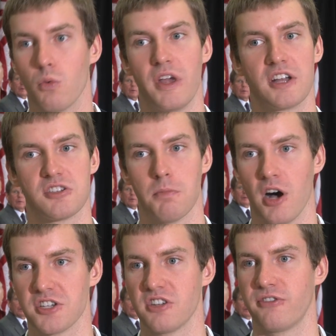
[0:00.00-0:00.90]
We had some
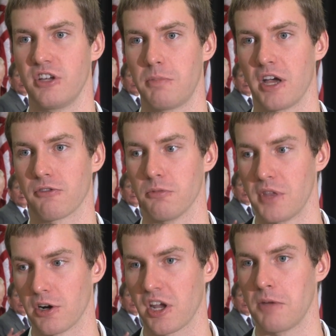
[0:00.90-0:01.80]
positive feedback from
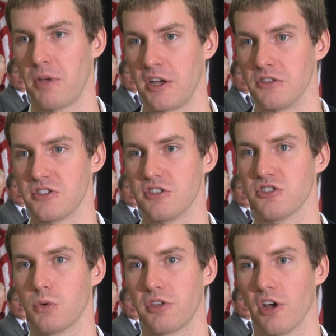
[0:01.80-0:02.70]
their campaigns, and
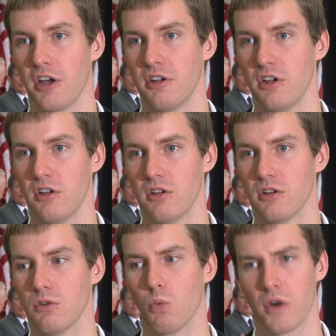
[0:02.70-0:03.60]
so we thought,
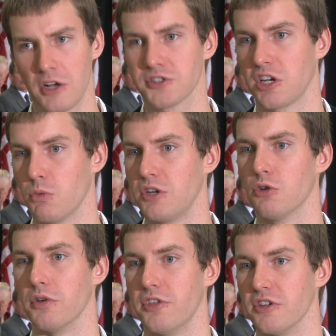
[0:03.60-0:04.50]
what else can we
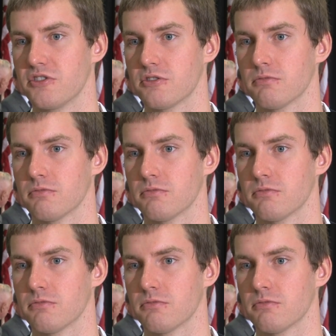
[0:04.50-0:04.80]
do with this?